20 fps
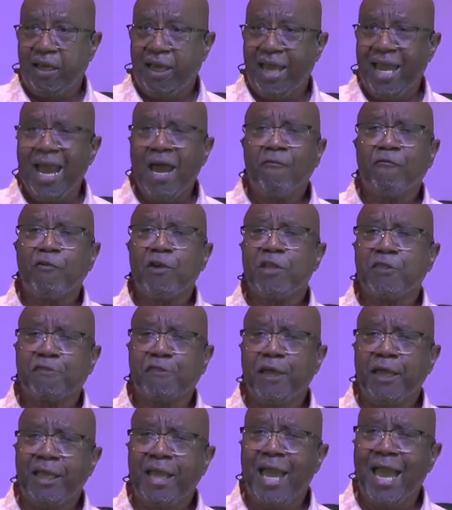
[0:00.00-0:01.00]

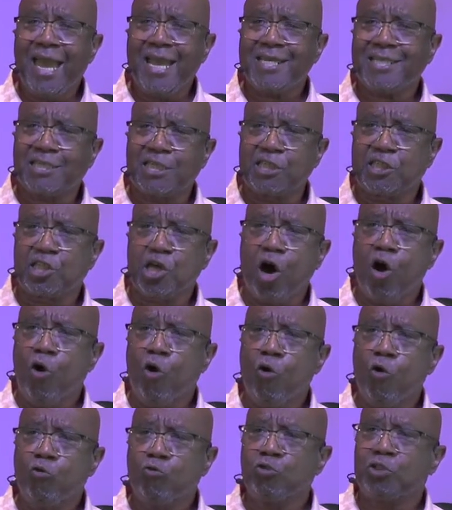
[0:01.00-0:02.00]
Everything has its
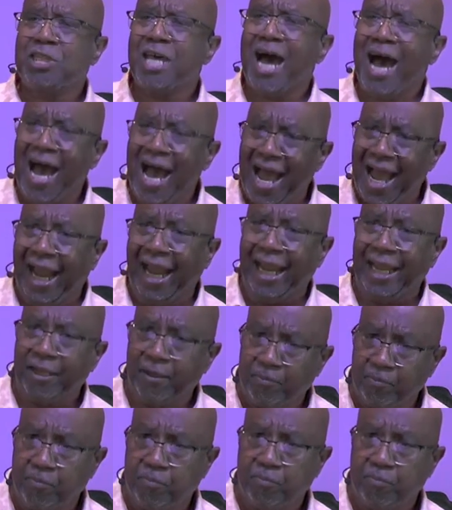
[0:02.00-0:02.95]
own time.